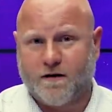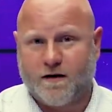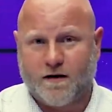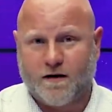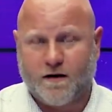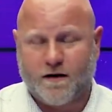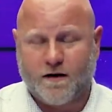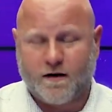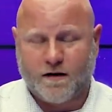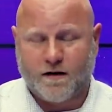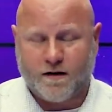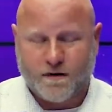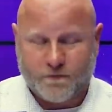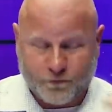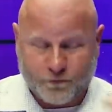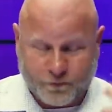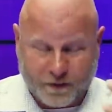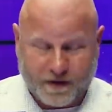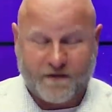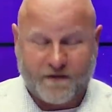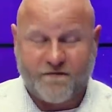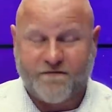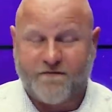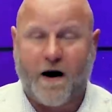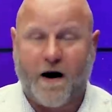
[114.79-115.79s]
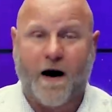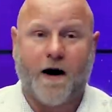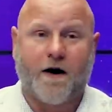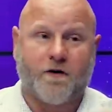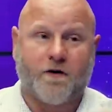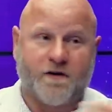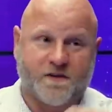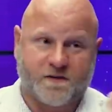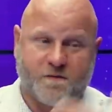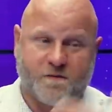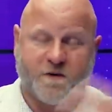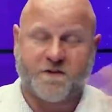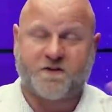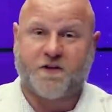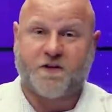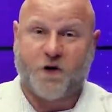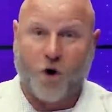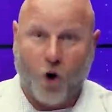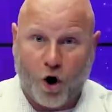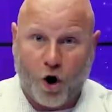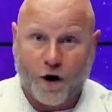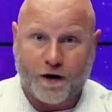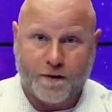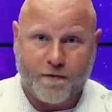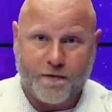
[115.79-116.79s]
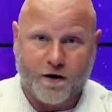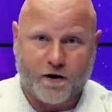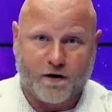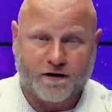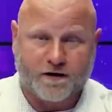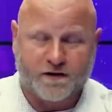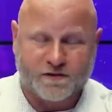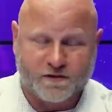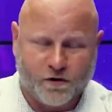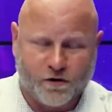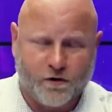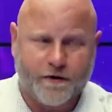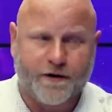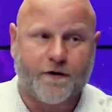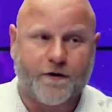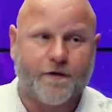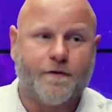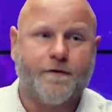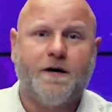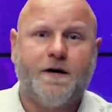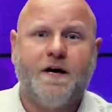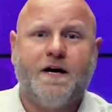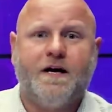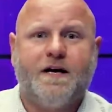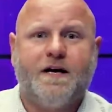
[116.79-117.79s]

uh, uh, Ring of Fire, especially on America's Lawyer,